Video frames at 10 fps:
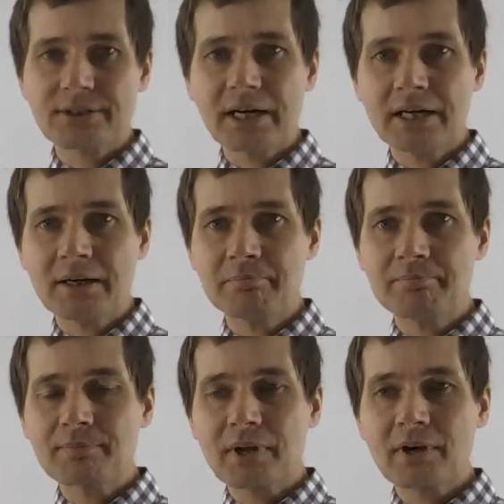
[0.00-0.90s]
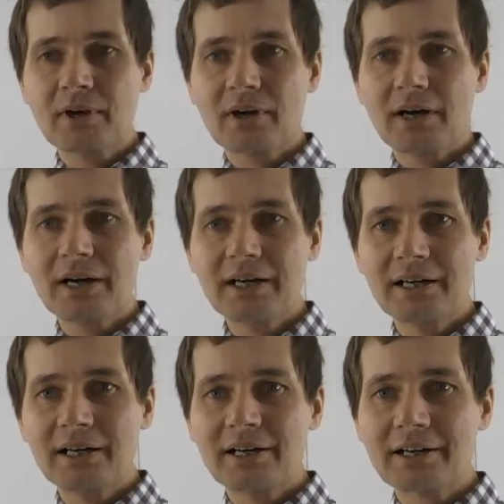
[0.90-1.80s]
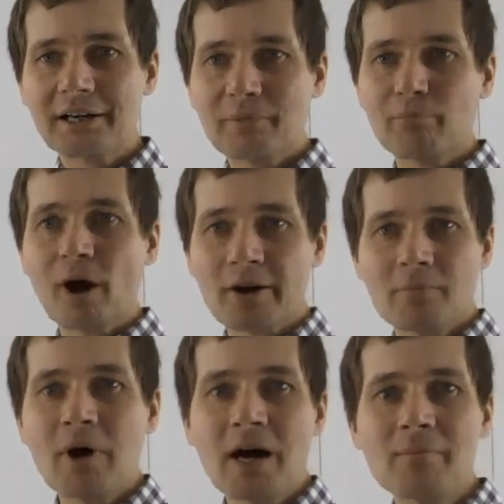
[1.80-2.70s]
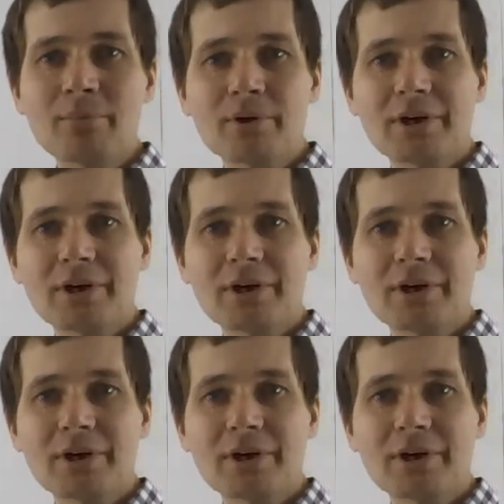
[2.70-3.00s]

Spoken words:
bottom up,